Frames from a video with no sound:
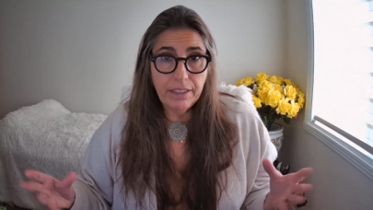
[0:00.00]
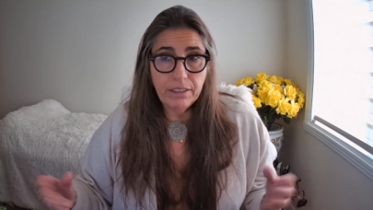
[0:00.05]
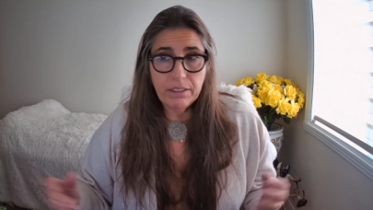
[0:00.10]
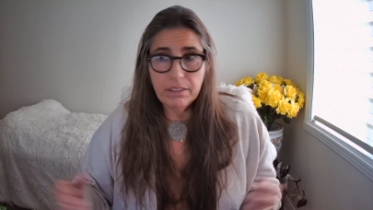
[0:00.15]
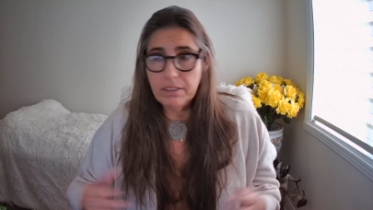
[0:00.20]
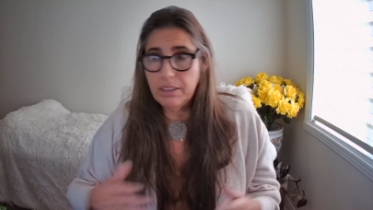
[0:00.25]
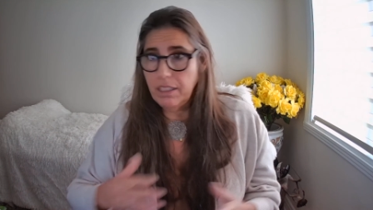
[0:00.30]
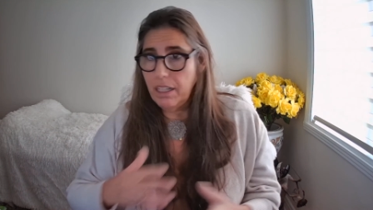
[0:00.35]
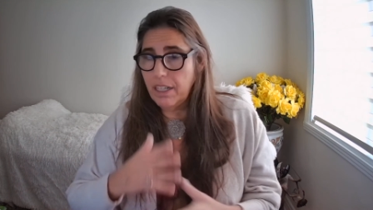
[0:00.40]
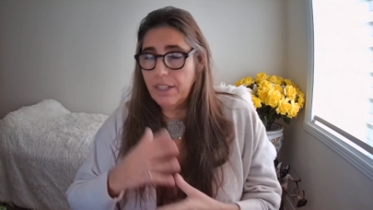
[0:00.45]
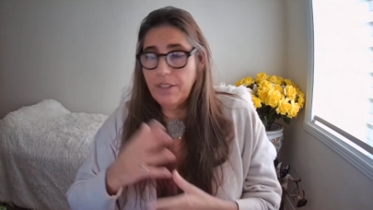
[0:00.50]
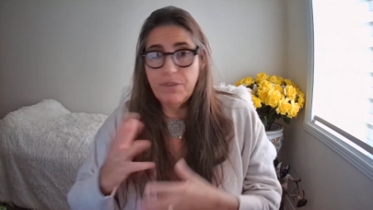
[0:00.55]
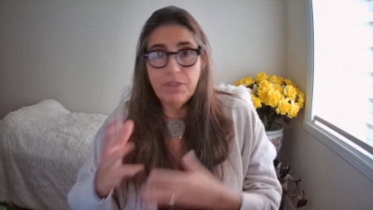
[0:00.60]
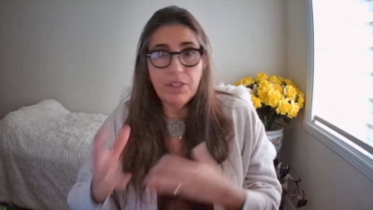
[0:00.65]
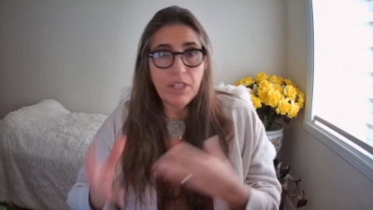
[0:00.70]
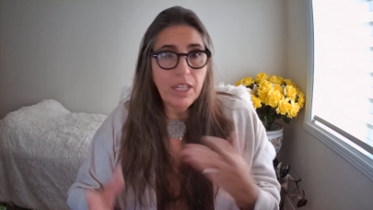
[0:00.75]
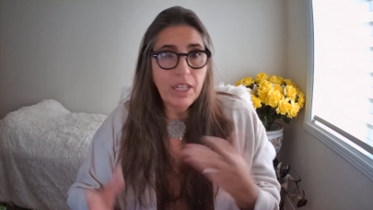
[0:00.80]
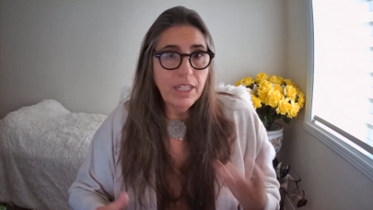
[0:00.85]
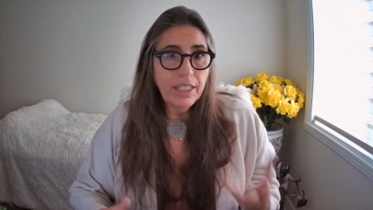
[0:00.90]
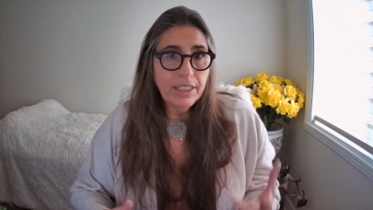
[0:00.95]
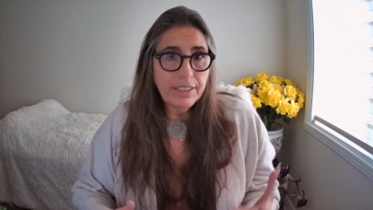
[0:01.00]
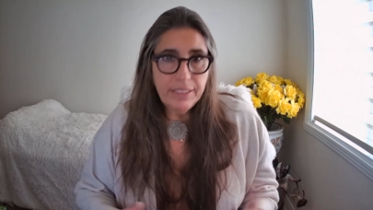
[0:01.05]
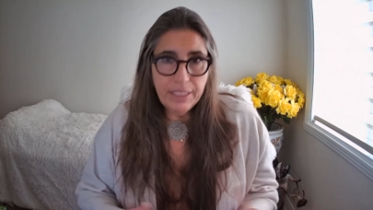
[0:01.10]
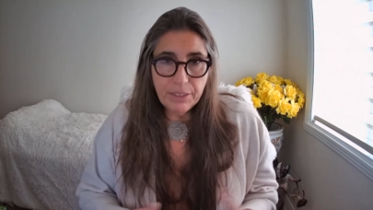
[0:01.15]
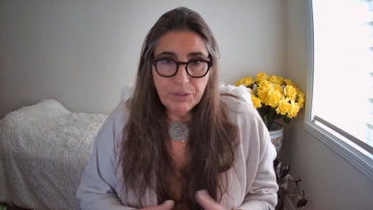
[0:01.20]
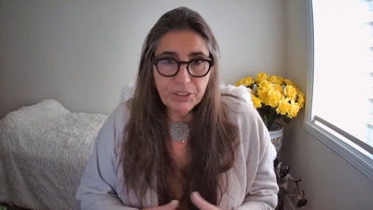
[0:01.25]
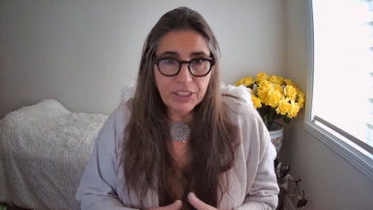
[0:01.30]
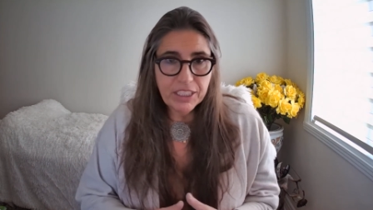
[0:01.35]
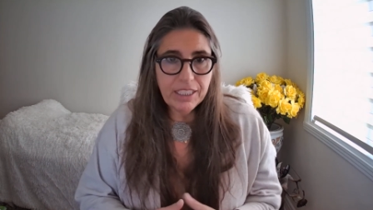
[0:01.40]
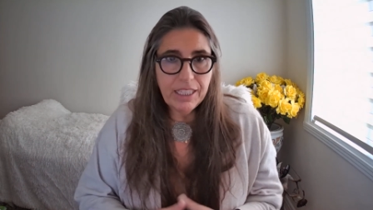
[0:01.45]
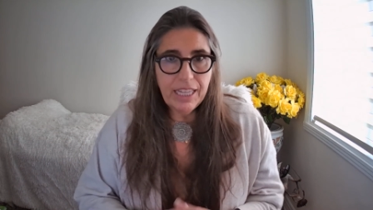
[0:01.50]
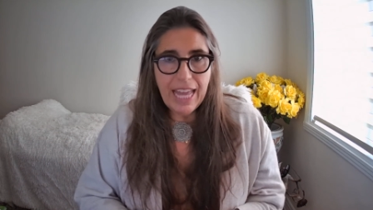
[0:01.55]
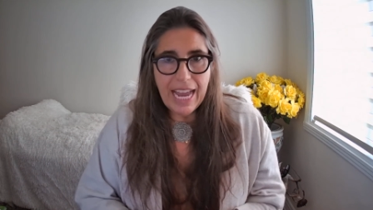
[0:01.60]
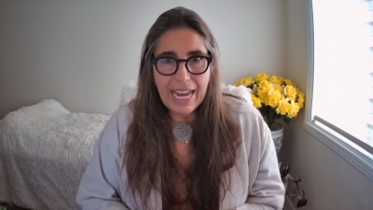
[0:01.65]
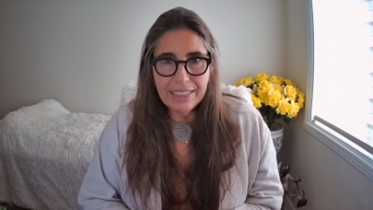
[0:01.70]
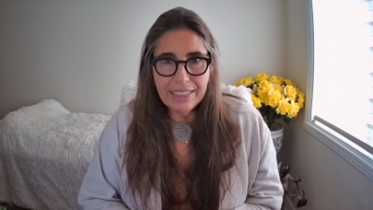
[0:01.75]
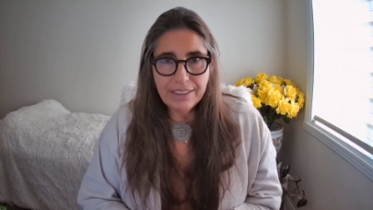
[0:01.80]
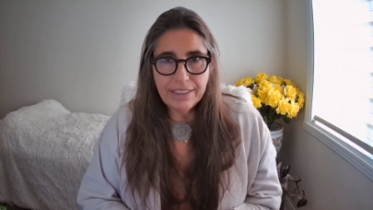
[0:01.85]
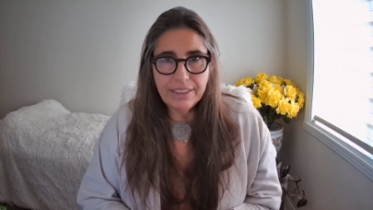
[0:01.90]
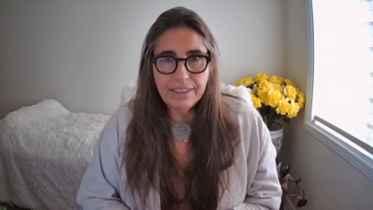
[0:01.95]
There are a lot of different
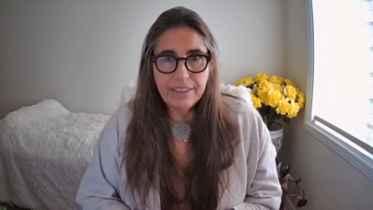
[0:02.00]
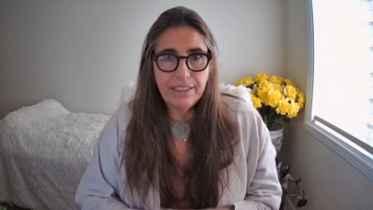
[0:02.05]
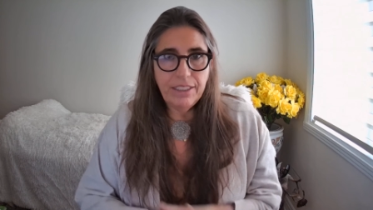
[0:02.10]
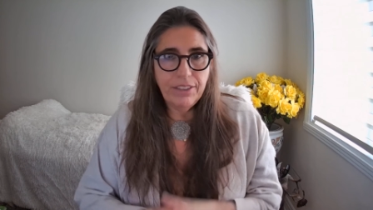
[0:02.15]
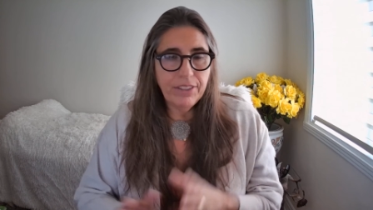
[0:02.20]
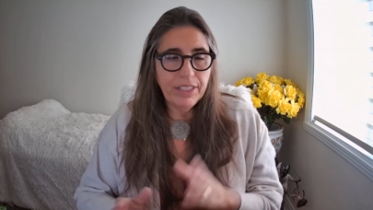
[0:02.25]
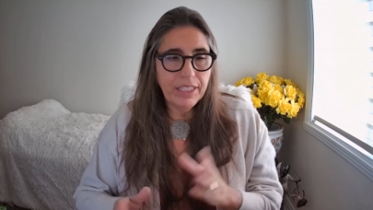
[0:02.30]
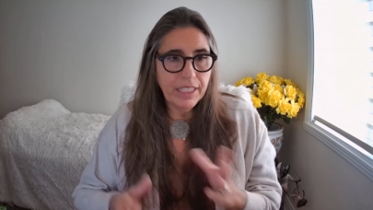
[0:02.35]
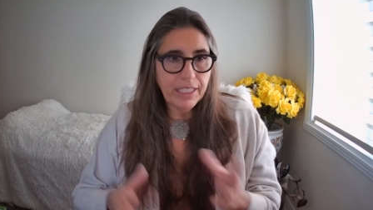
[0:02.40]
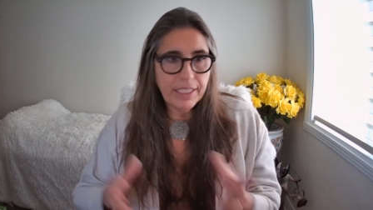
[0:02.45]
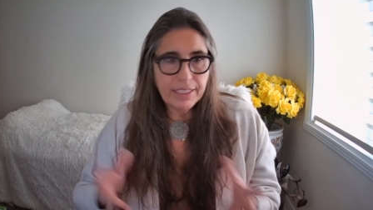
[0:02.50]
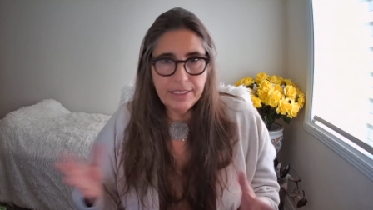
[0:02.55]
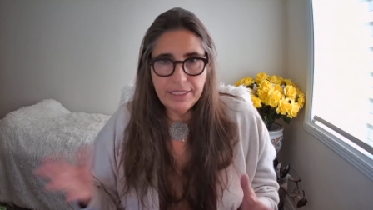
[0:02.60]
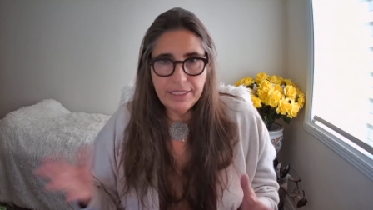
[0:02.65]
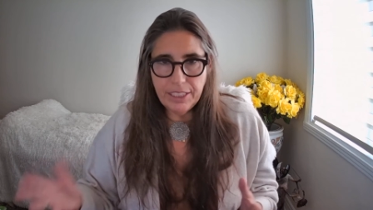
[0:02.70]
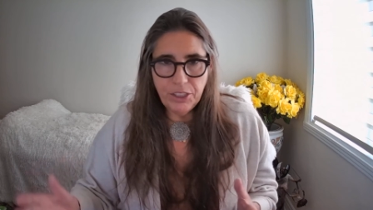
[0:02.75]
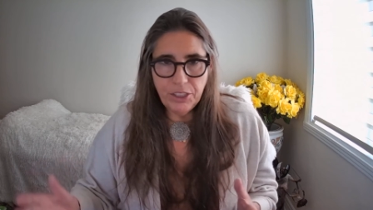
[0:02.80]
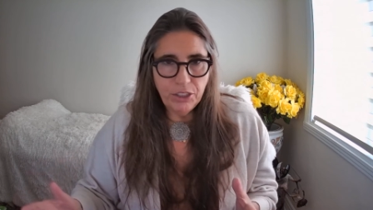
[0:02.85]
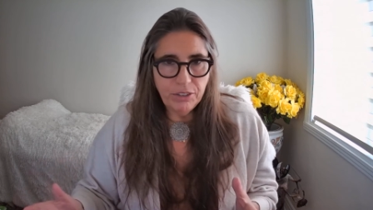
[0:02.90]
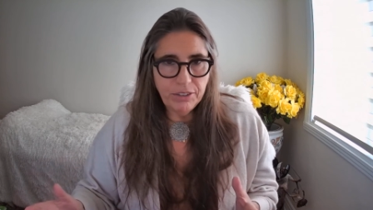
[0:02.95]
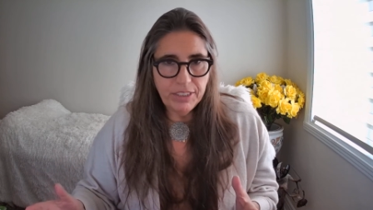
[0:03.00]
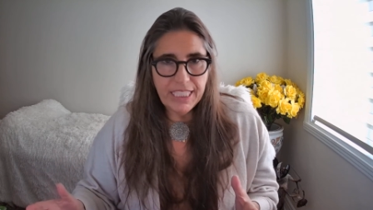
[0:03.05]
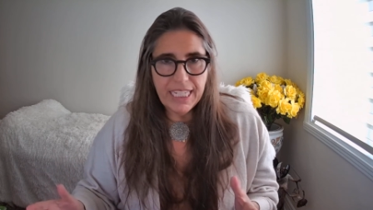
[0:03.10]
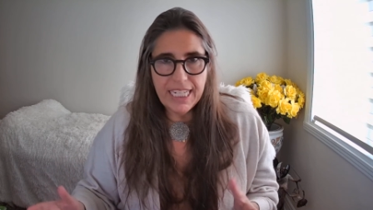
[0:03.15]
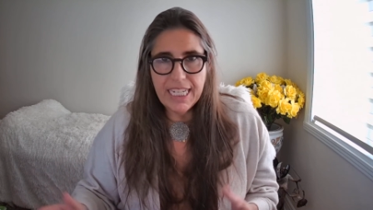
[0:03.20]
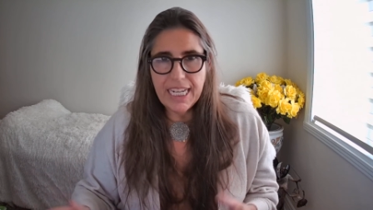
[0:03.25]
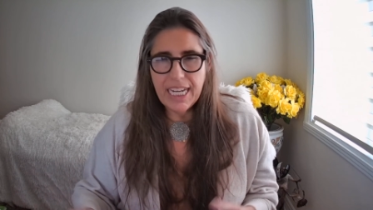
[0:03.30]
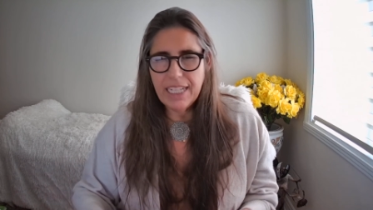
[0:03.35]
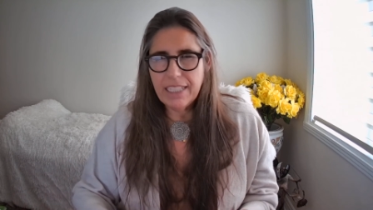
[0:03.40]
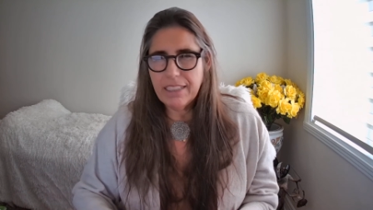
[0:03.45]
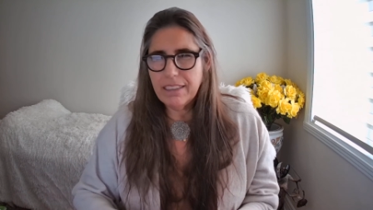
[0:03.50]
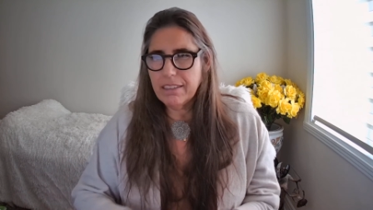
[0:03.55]
classes you can continue taking.